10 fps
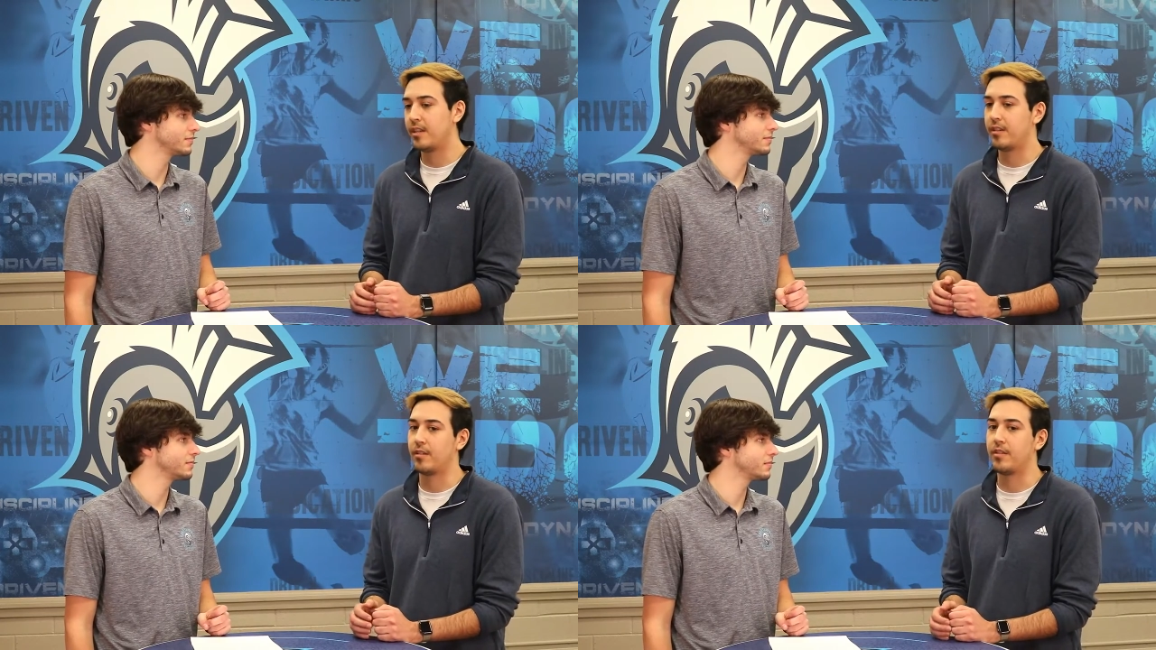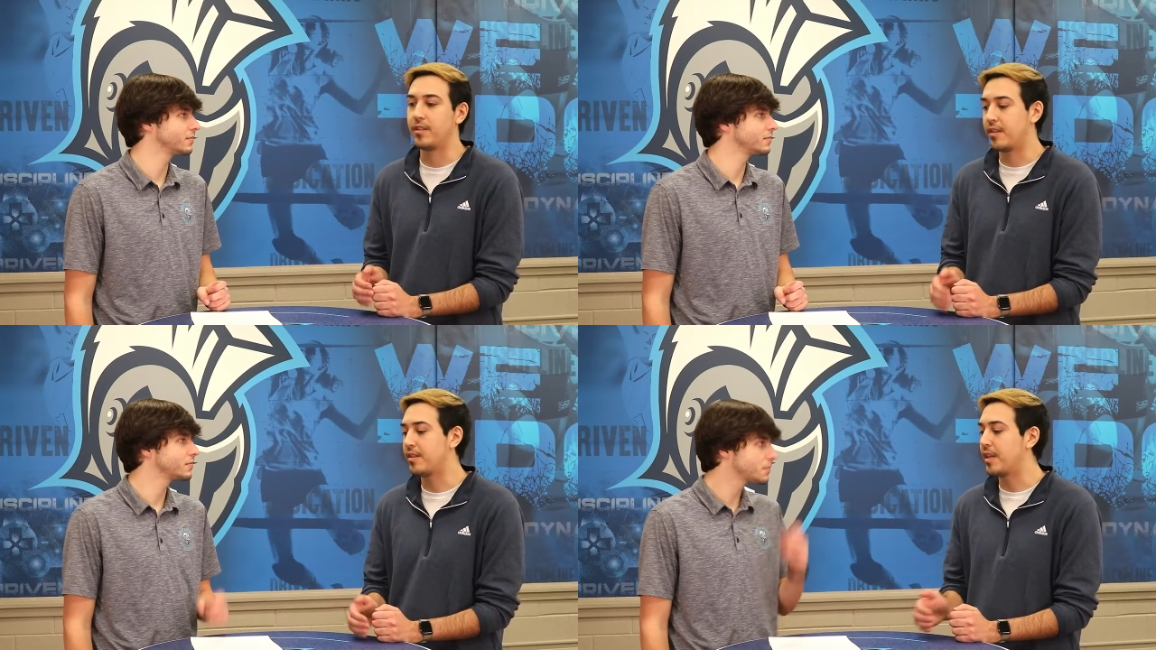Speaker 1: you know,
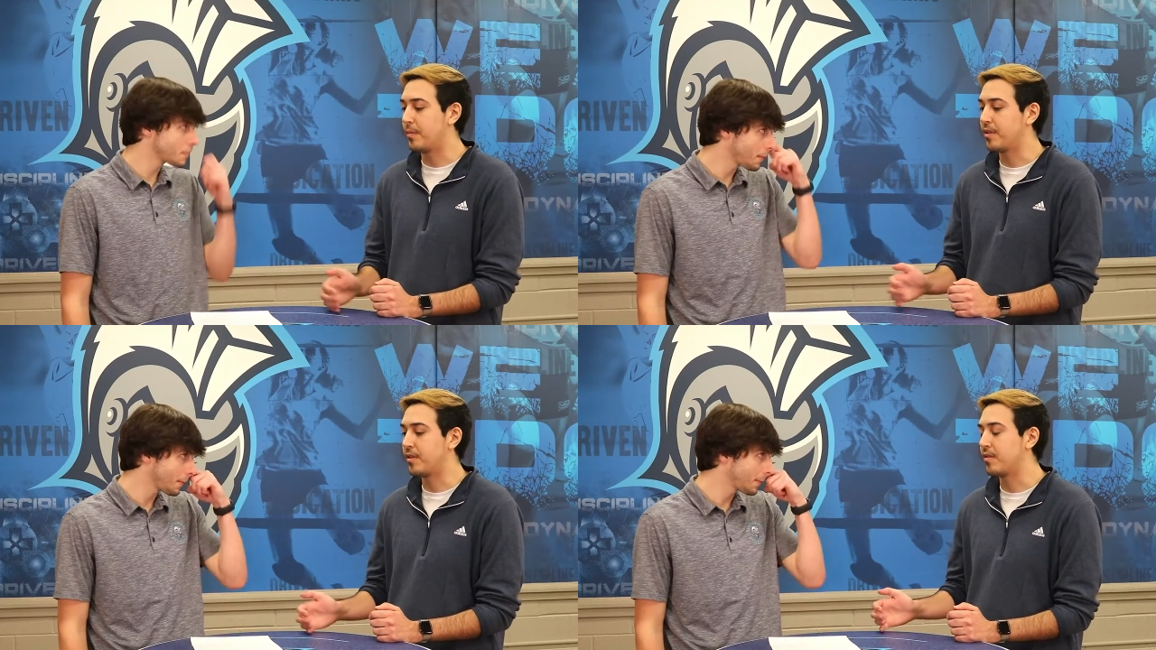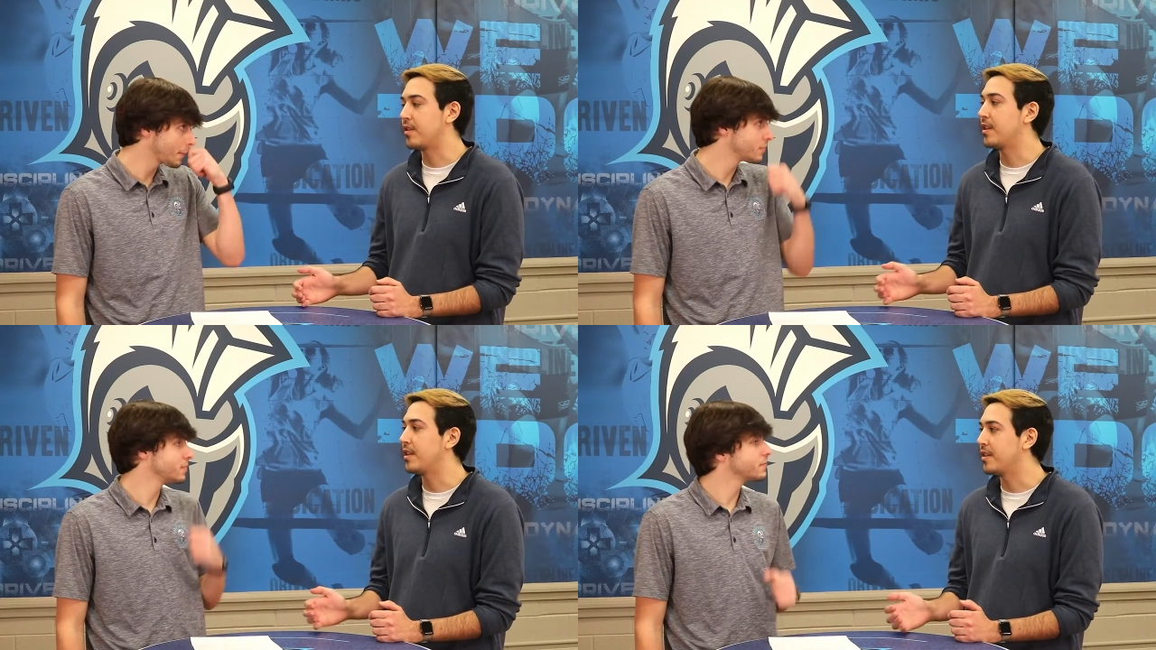these are the stepping stones
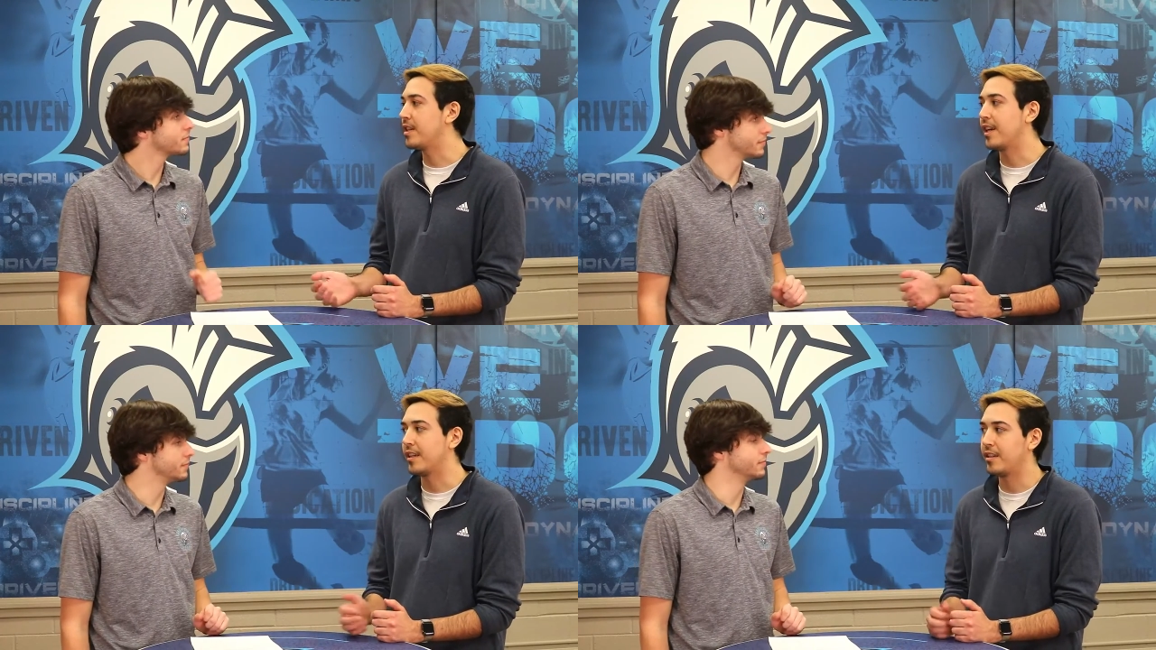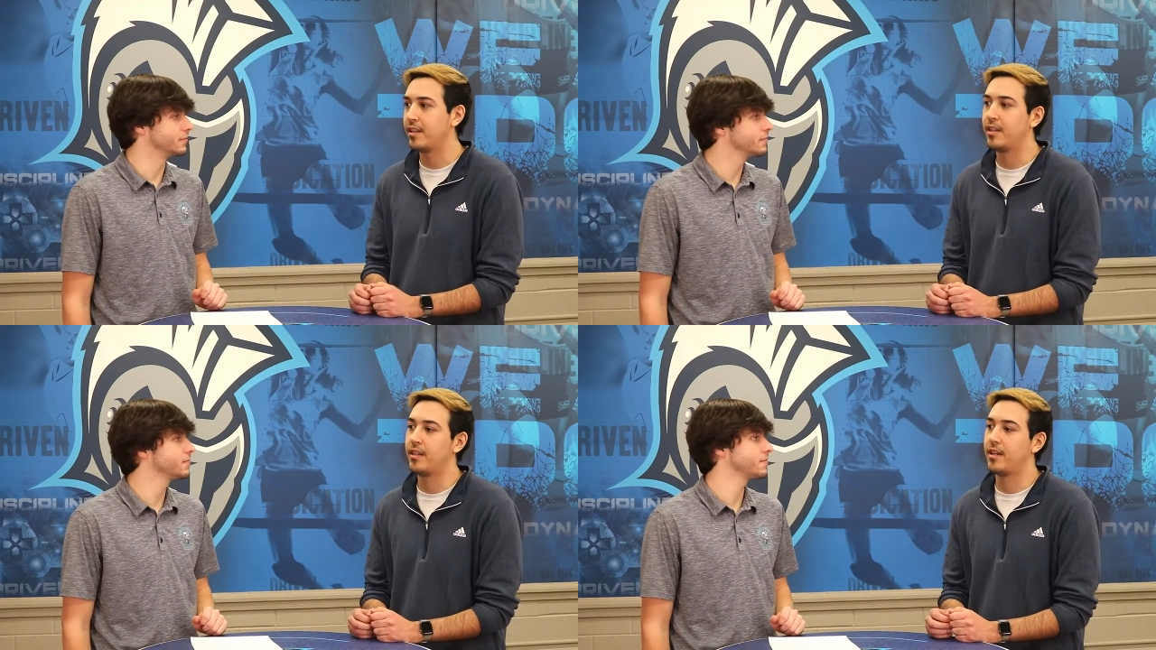they need to take, mm-hmm.
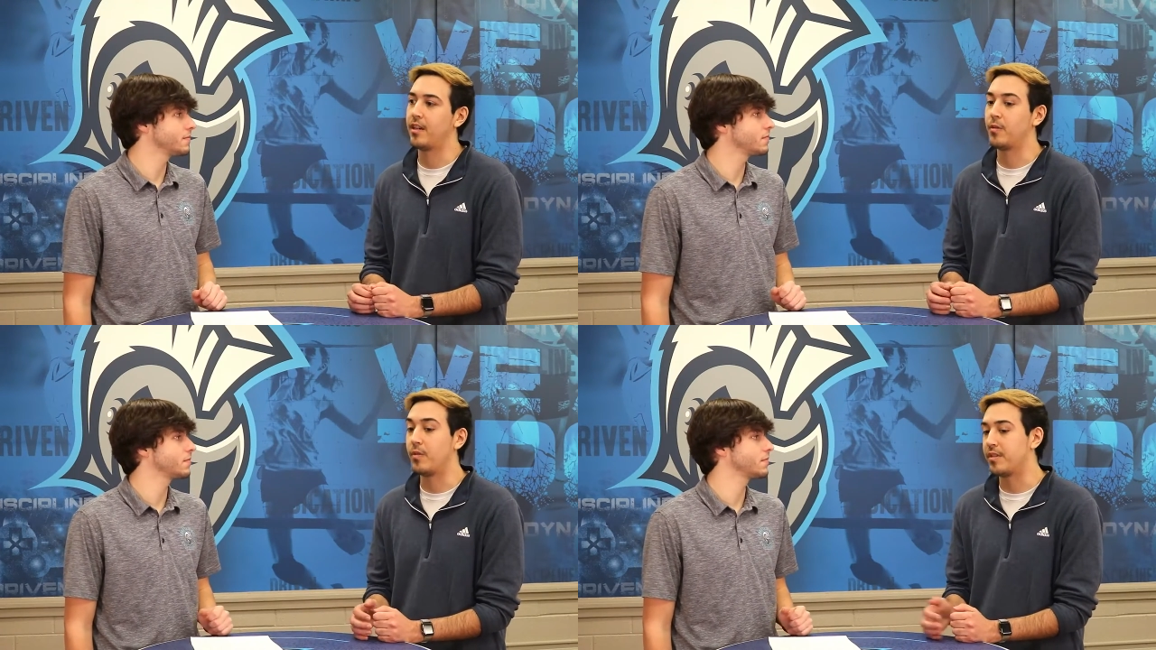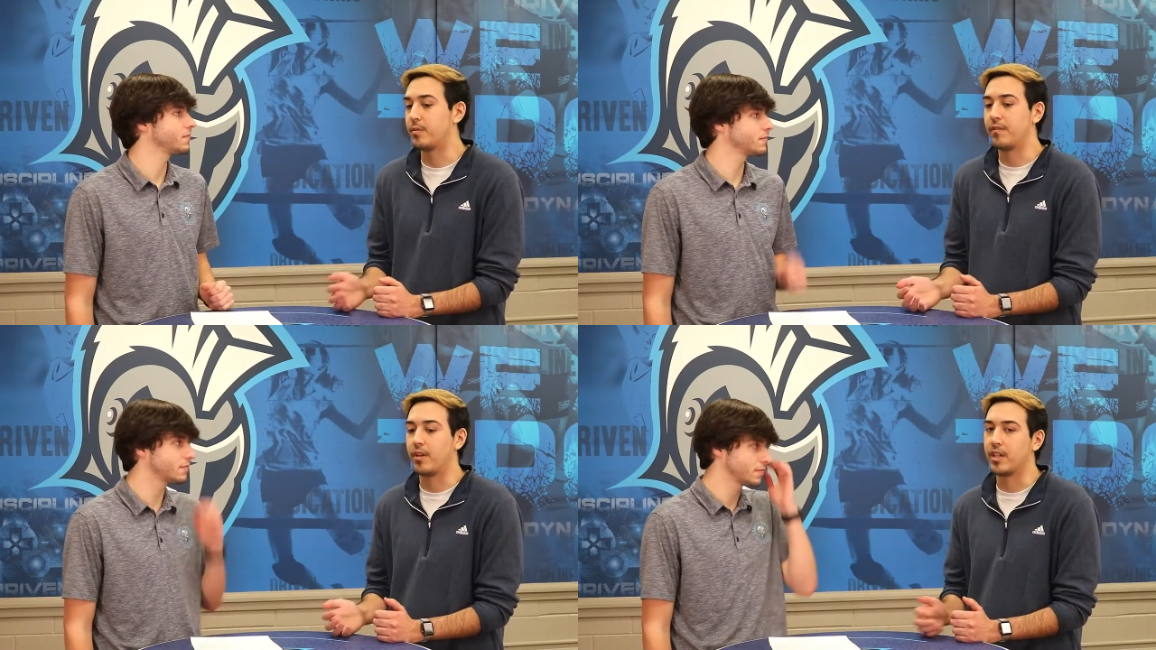uh, the ones that
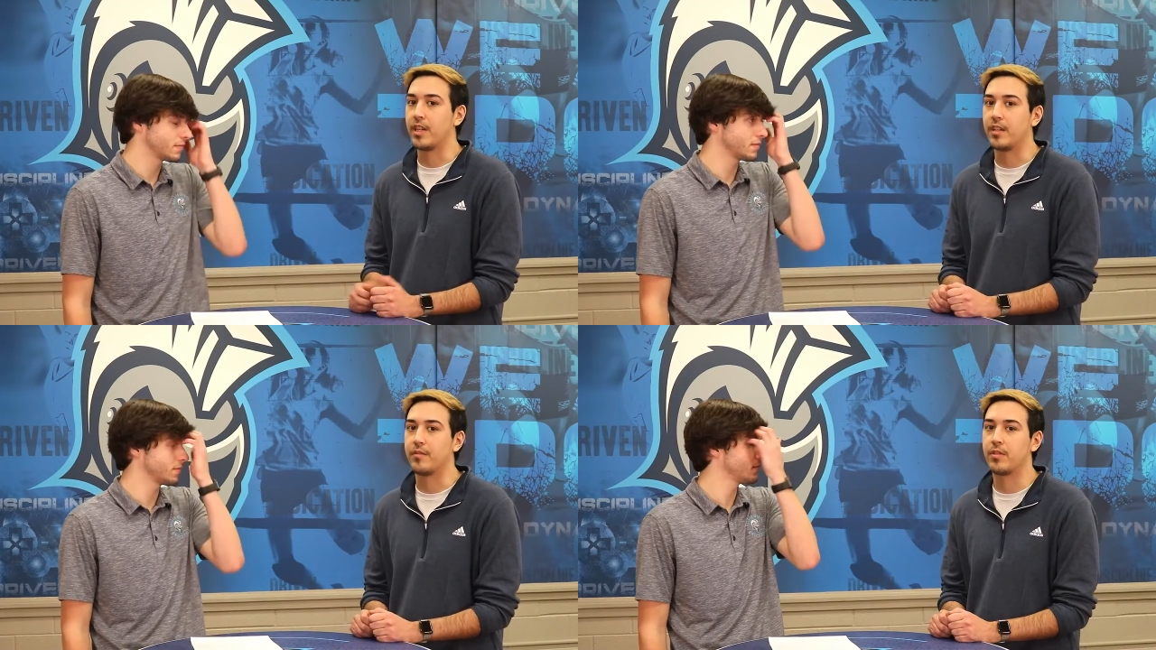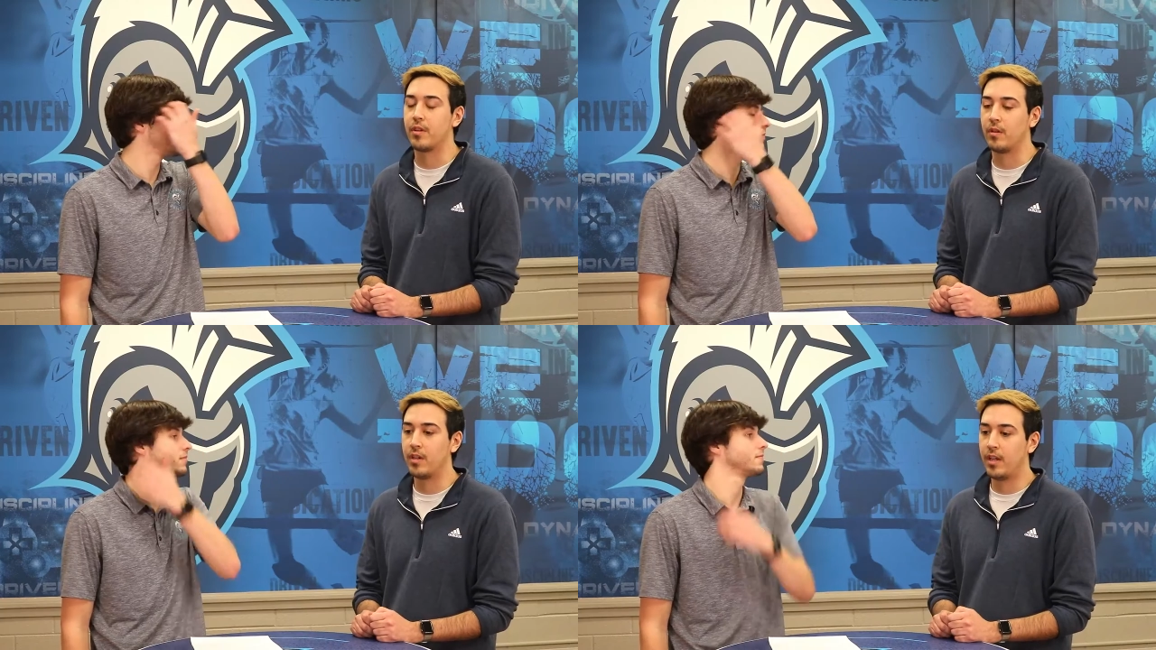we've already done.
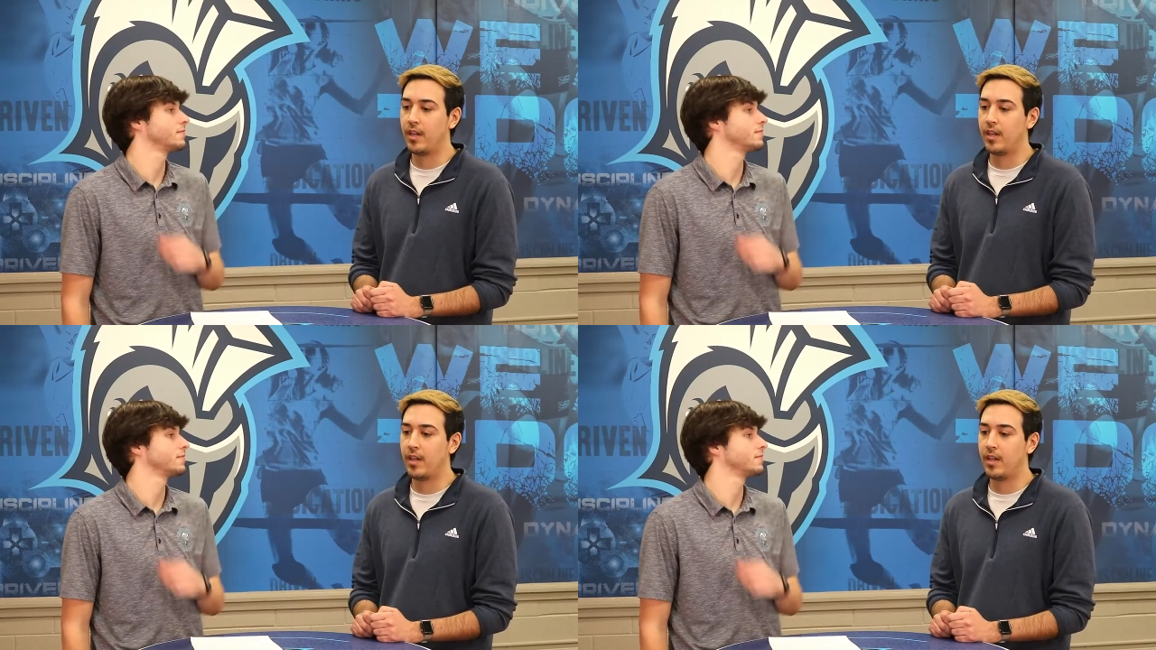So